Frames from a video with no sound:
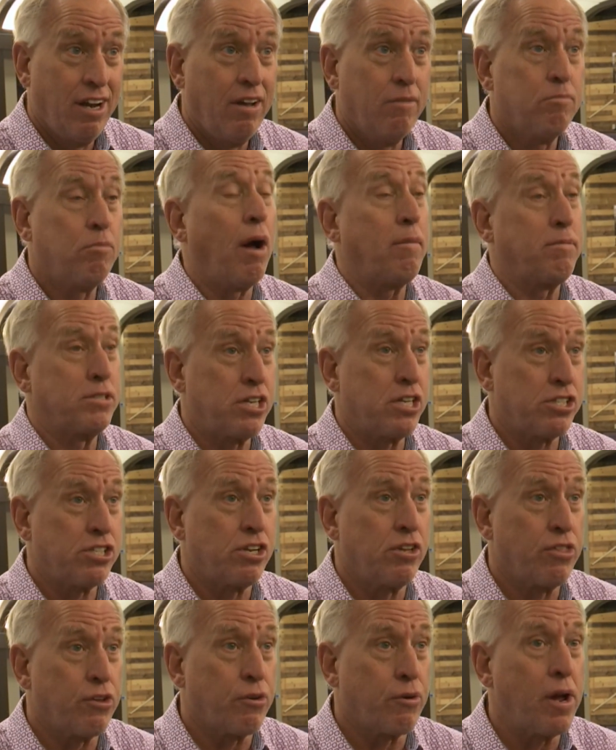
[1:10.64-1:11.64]

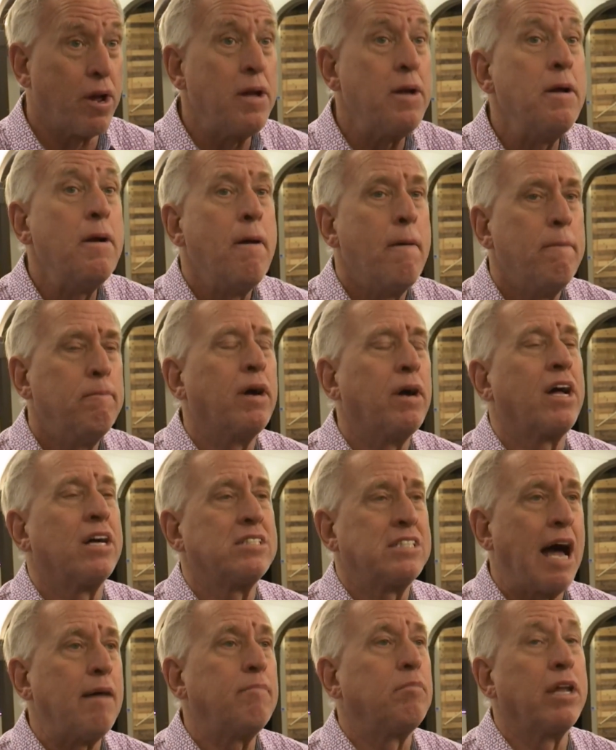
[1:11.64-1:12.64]
Proposition 3 because
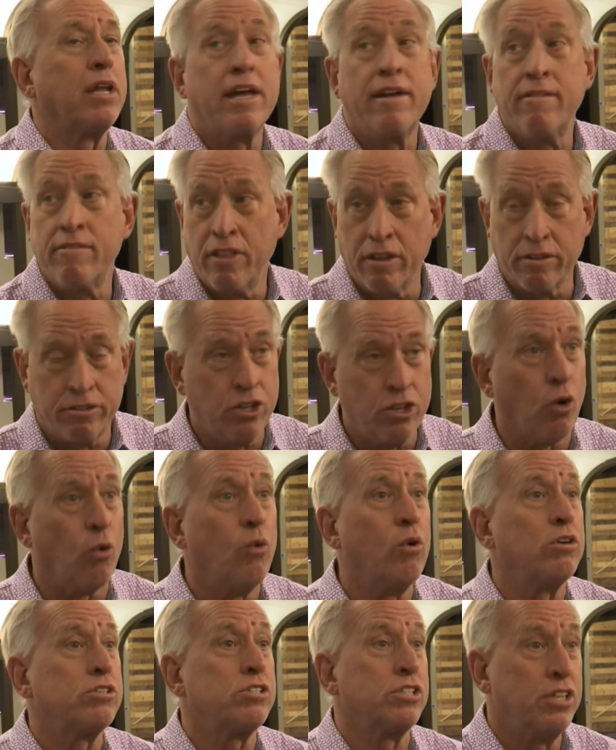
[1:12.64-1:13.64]
I believe the
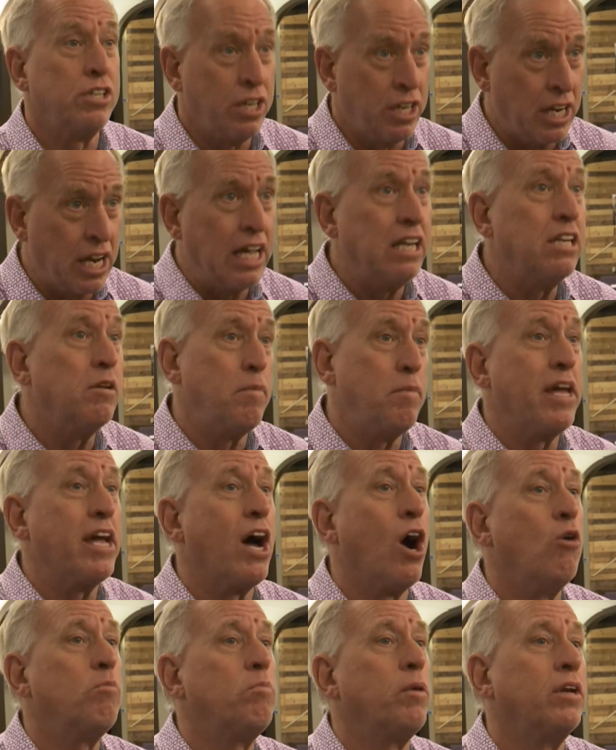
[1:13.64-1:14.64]
doors need to be
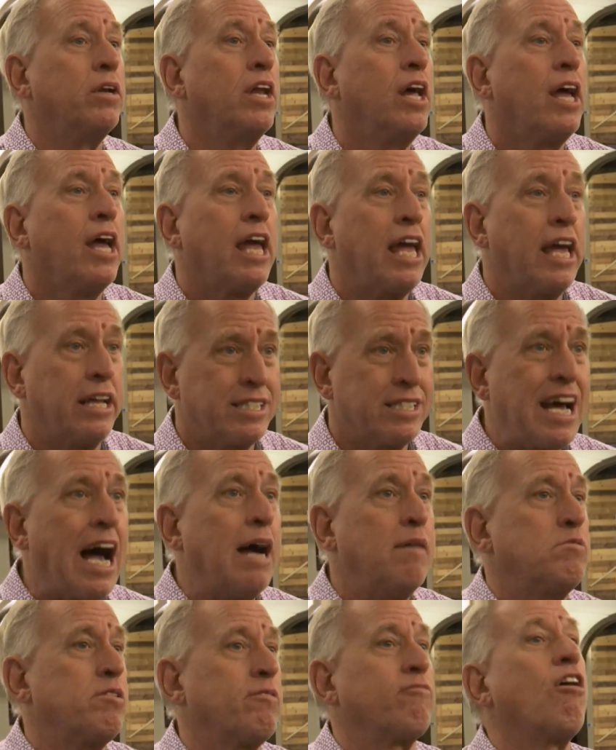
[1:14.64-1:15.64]
open in
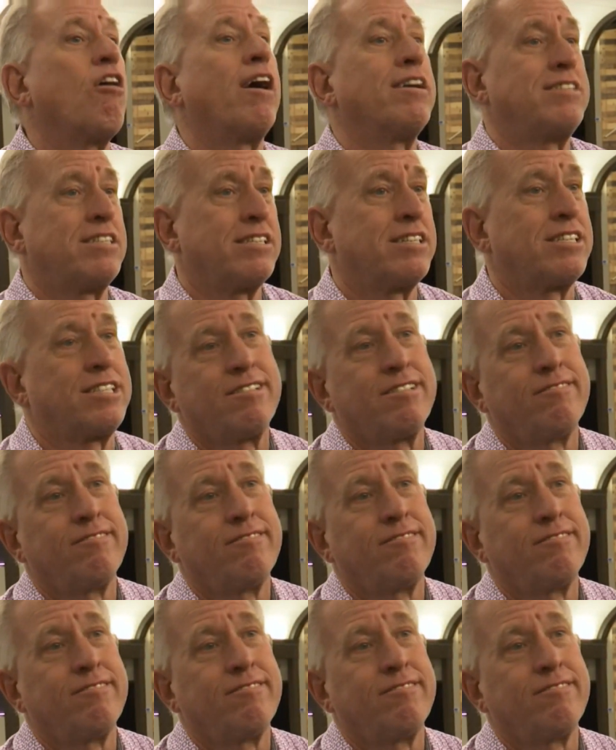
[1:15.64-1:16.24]
times of crisis.